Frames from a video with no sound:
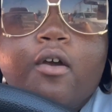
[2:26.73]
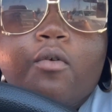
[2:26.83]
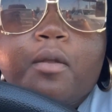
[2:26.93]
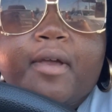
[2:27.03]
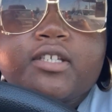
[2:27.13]

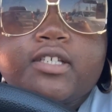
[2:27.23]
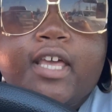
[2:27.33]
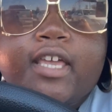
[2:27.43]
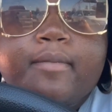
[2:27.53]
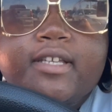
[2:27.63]
when I'm actually
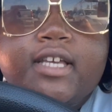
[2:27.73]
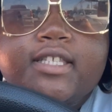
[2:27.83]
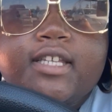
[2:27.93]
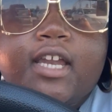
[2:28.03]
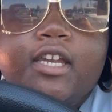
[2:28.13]
taking my
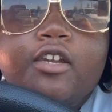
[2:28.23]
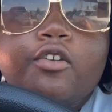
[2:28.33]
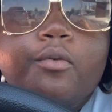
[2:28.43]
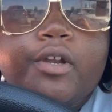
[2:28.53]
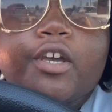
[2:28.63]
test and I need a
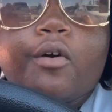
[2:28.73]
new one to